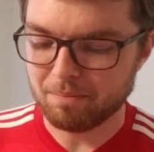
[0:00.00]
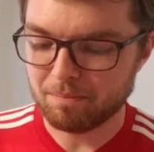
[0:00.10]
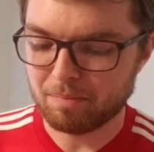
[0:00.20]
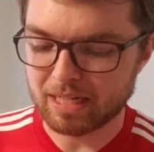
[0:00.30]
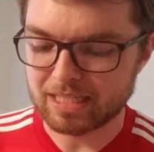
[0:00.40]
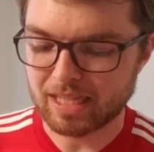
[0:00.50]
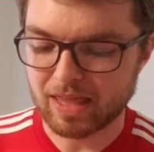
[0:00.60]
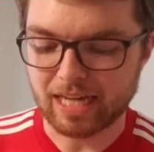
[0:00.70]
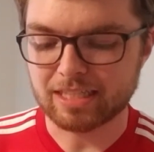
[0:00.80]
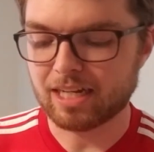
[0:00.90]
But
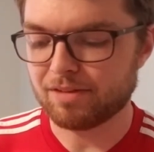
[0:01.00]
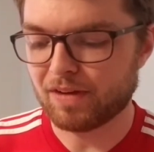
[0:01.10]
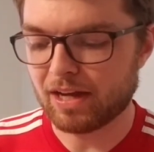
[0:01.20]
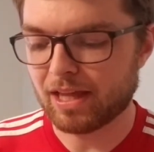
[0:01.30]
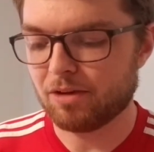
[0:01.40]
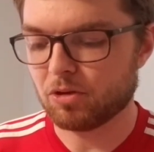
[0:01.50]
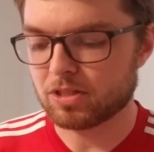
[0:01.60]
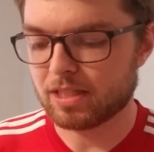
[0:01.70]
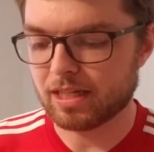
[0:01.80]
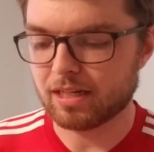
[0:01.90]
that's kind of how that
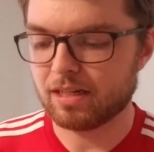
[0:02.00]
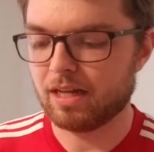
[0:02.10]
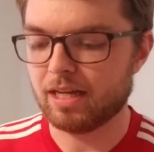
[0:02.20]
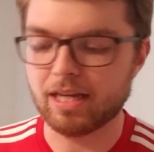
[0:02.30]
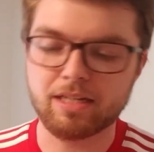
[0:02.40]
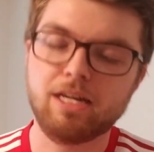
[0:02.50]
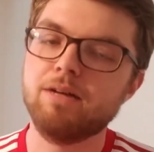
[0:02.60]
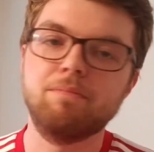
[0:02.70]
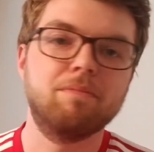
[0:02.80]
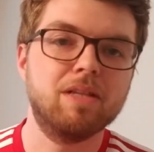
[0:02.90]
works. And then again,
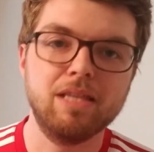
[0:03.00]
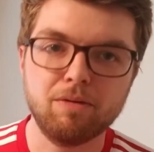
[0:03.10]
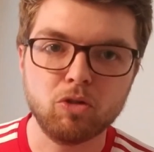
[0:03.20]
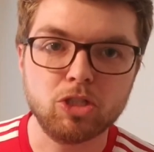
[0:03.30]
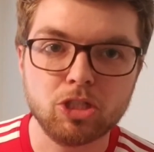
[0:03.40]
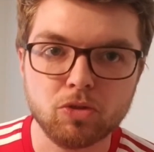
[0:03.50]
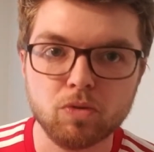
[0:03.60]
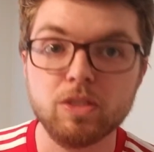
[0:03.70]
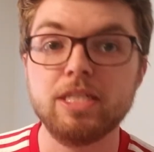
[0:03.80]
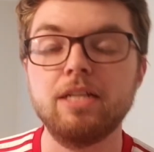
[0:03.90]
come level 2,
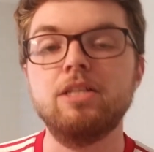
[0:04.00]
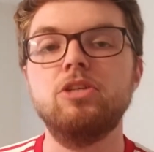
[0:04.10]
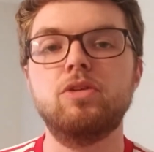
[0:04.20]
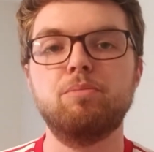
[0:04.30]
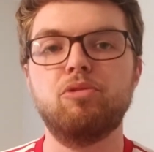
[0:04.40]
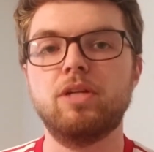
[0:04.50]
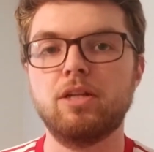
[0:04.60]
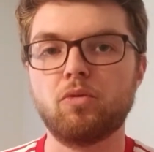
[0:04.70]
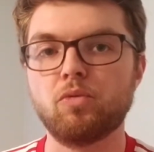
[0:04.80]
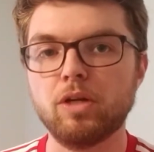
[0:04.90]
suddenly you can put in
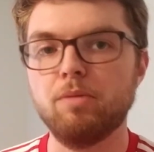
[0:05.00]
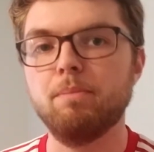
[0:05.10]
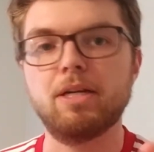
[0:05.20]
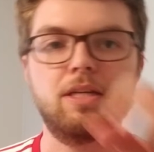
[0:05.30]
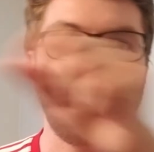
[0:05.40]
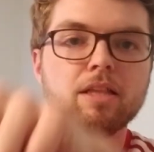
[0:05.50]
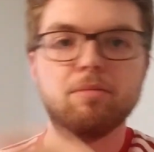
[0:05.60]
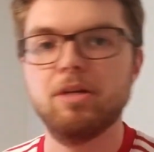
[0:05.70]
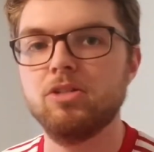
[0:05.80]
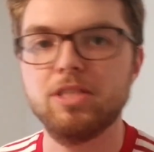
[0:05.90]
a real monkey in the
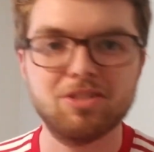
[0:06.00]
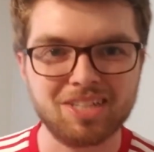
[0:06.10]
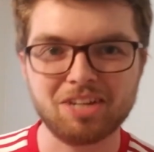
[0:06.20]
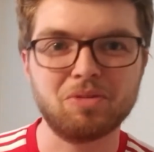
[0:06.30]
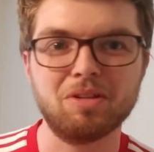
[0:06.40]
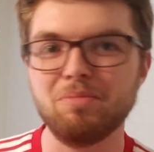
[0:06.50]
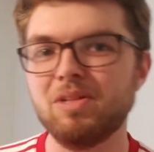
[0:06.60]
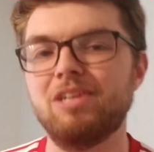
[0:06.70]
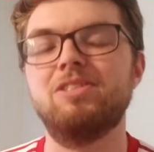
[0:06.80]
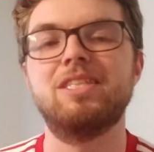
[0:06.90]
middle. So take one of the
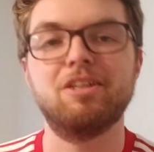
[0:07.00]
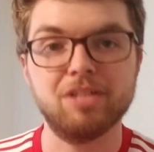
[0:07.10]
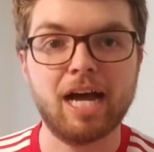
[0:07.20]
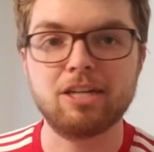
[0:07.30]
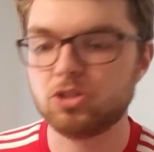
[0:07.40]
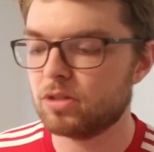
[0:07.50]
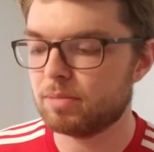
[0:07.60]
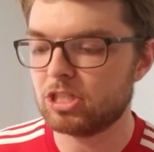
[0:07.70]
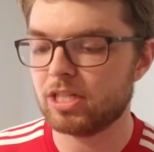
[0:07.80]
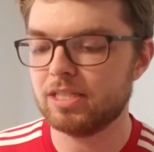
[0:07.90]
players and they'll actually
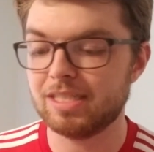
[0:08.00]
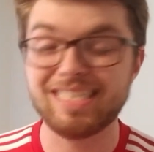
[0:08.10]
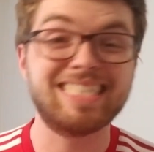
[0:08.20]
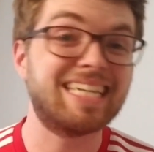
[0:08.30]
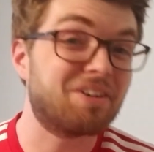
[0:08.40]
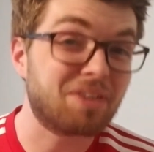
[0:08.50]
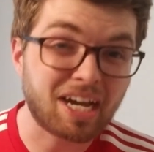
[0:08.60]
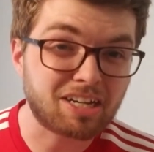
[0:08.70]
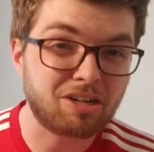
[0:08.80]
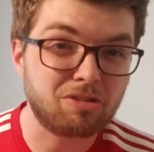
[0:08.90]
be chasing. See how
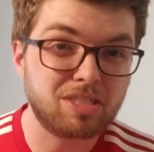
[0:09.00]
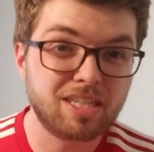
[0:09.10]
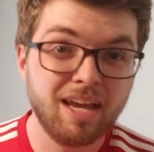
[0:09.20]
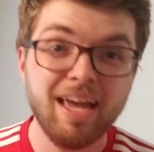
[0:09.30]
that goes.